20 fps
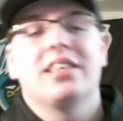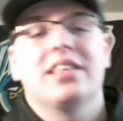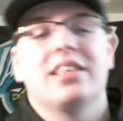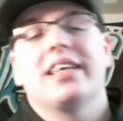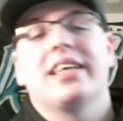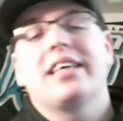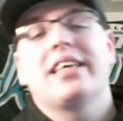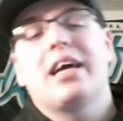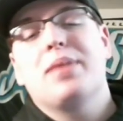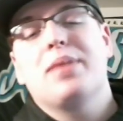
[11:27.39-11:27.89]

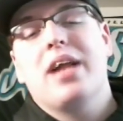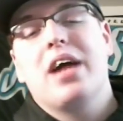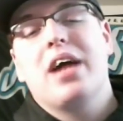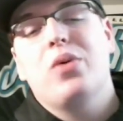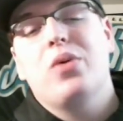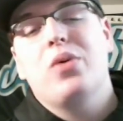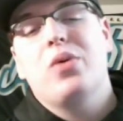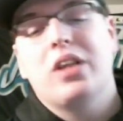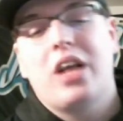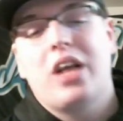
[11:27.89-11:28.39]
Like, I mean, I
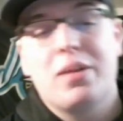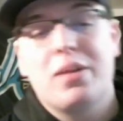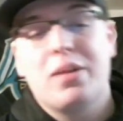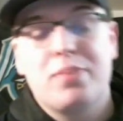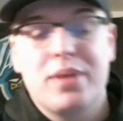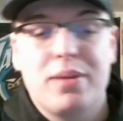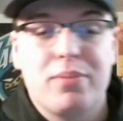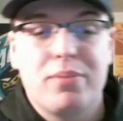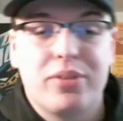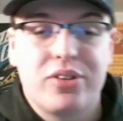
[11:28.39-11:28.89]
know a lot of
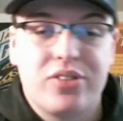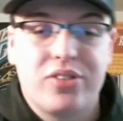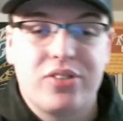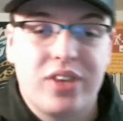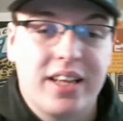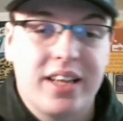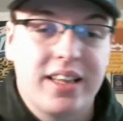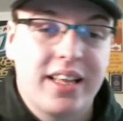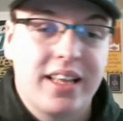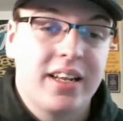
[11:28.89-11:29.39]
people
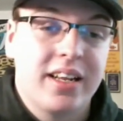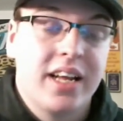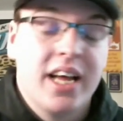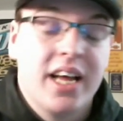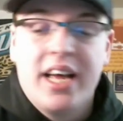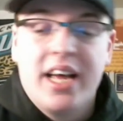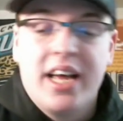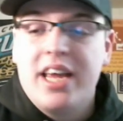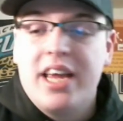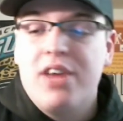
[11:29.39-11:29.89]
say that
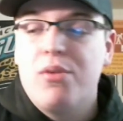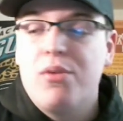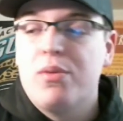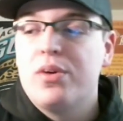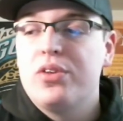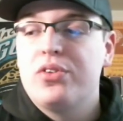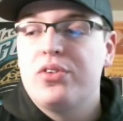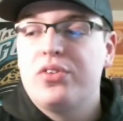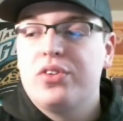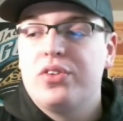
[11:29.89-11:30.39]
he
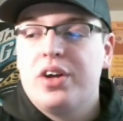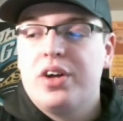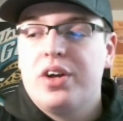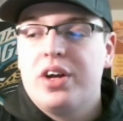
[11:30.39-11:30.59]
was